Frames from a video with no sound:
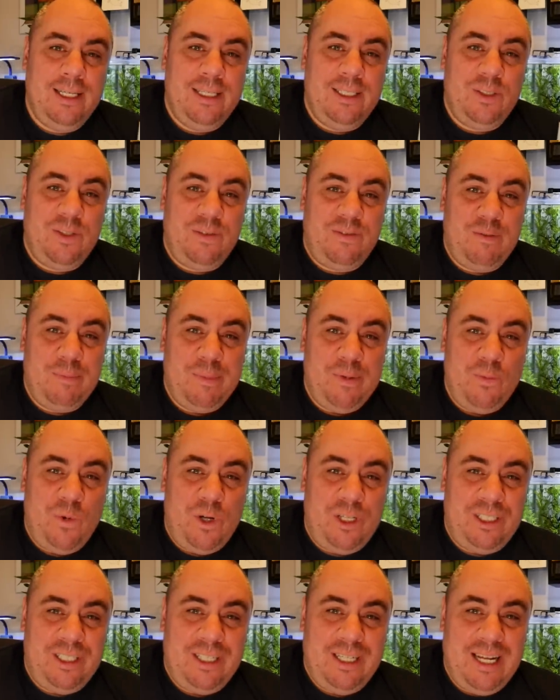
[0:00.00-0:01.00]
So if you've been
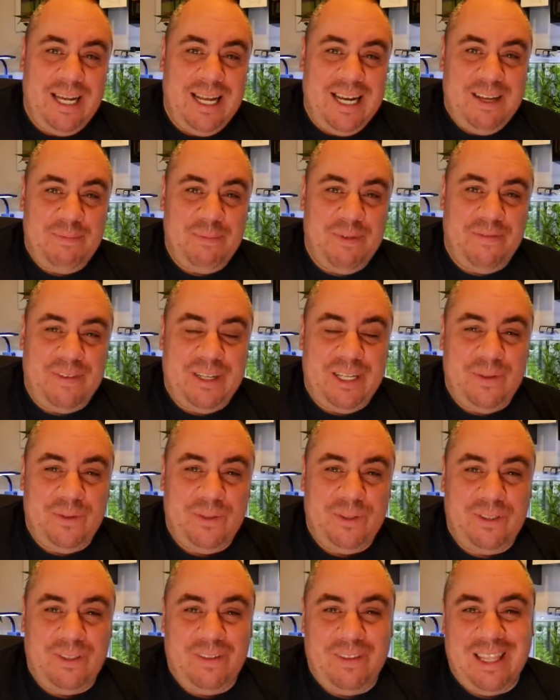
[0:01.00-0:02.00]
watching any of my
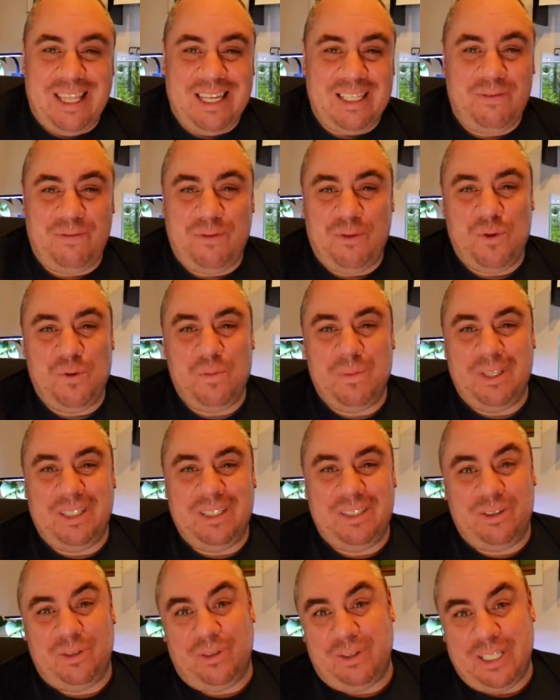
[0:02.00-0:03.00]
videos the last few
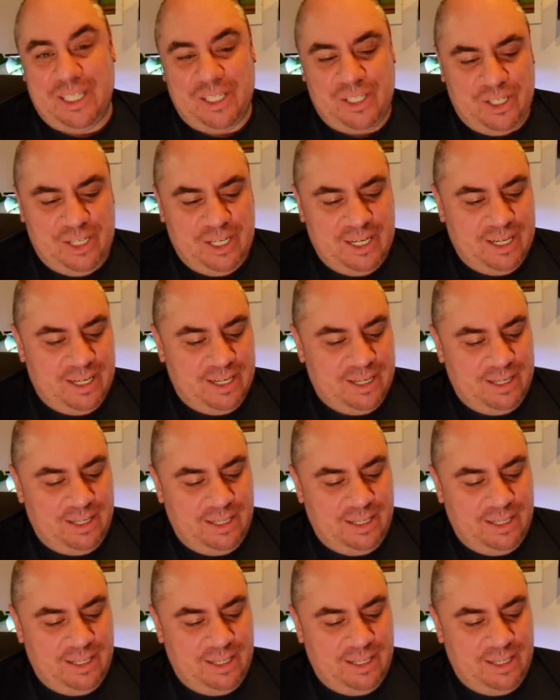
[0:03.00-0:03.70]
months or this year,